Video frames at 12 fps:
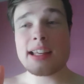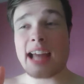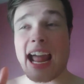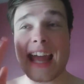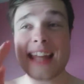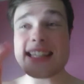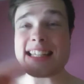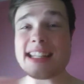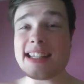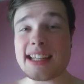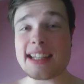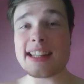I hadn't
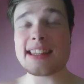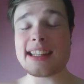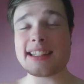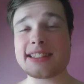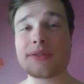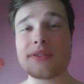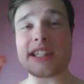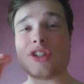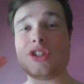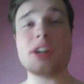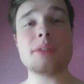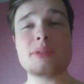eaten anything except for that
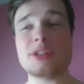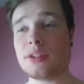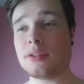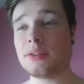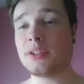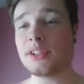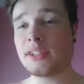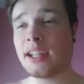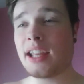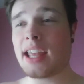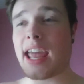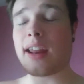Jamba Juice,
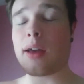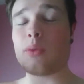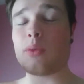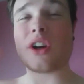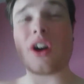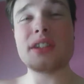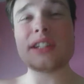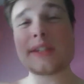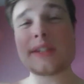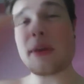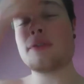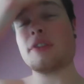and I was on this
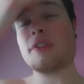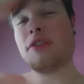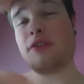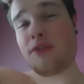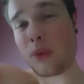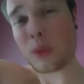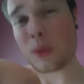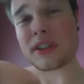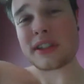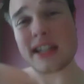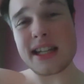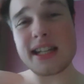mountain for
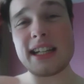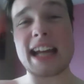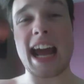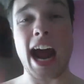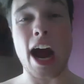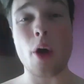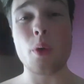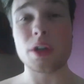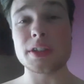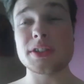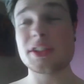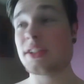14
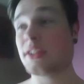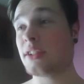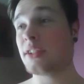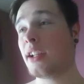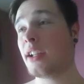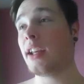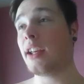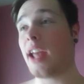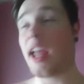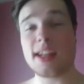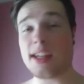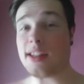hours
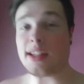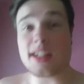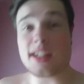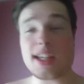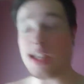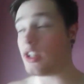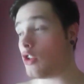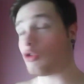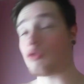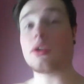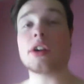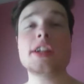in the heat,
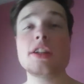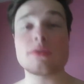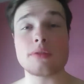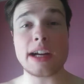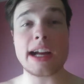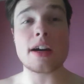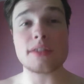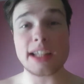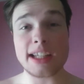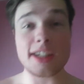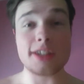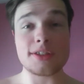running around,
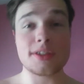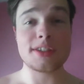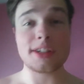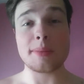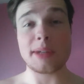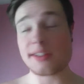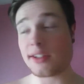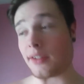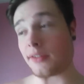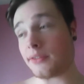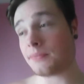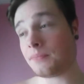like exerting myself.